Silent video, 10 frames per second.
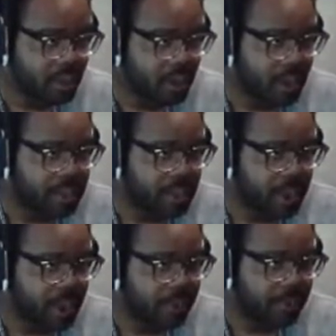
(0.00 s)
Alright, so
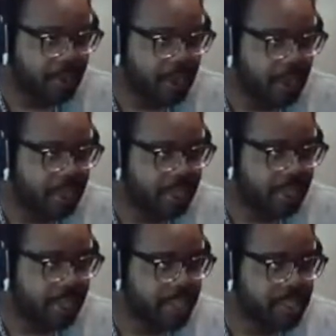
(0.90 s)
now we've got
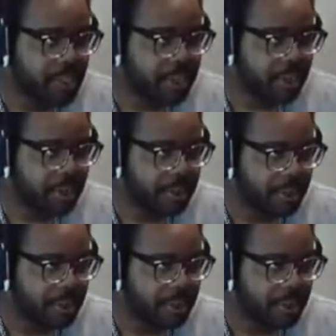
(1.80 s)
King Zing.